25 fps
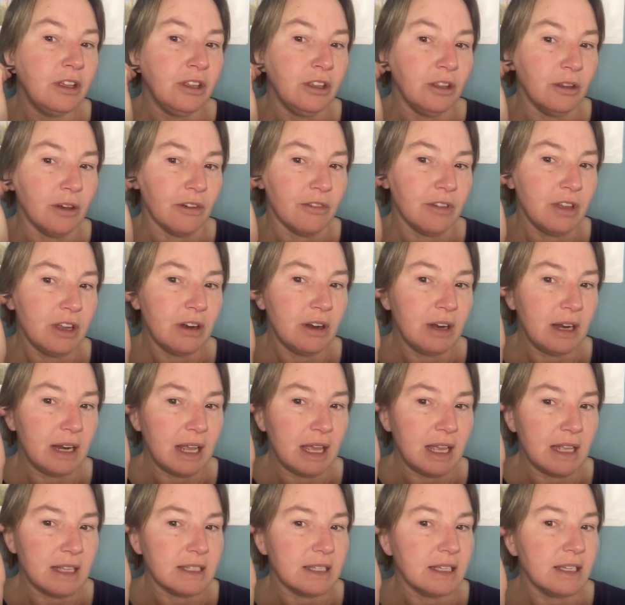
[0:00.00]
you have hearing
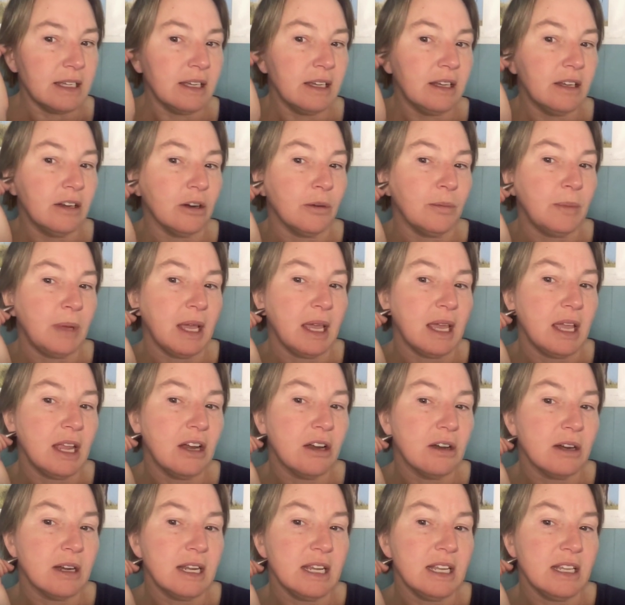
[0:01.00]
aids in or big
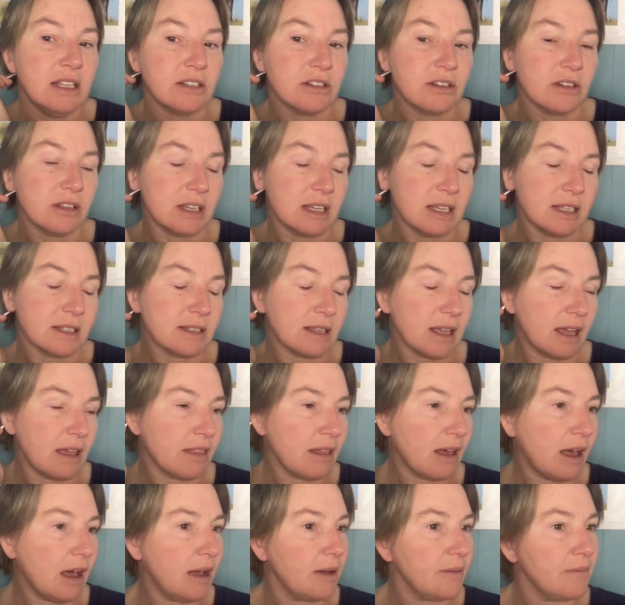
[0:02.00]
earrings or things like
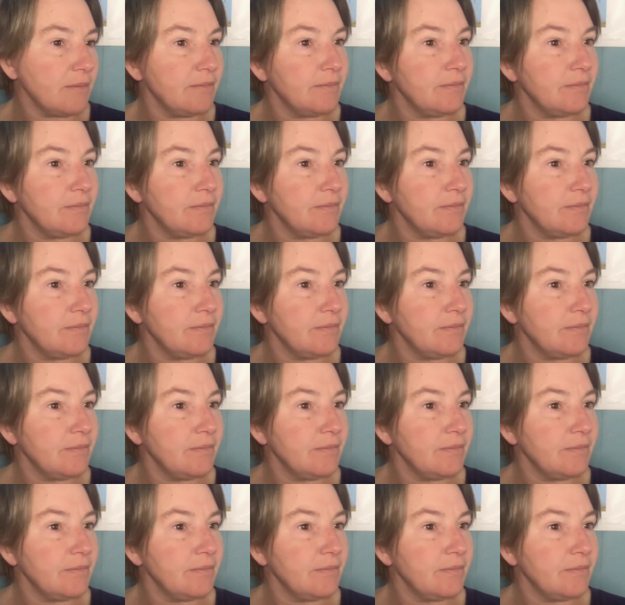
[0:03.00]
that.